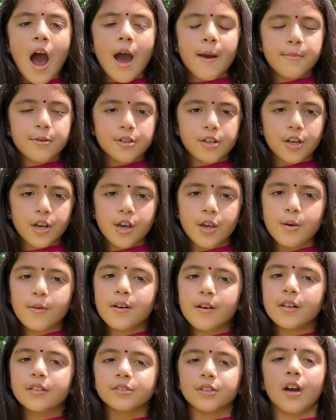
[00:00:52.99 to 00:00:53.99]
I'm sure you
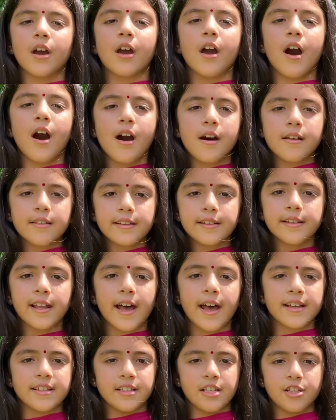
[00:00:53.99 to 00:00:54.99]
will enjoy all the
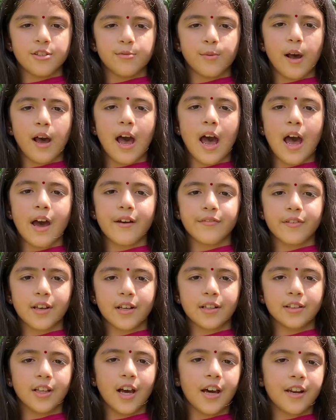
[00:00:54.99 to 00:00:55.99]
lessons while having
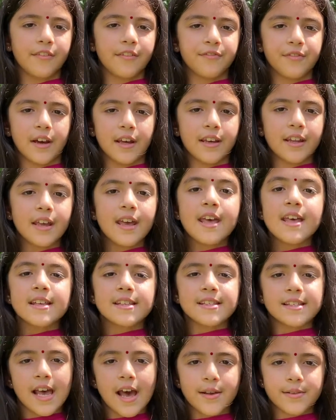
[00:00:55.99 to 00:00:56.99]
a lot of fun.
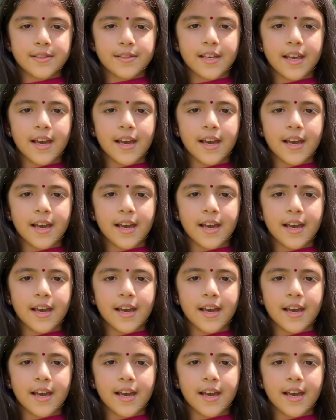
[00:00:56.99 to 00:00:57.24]
Sounds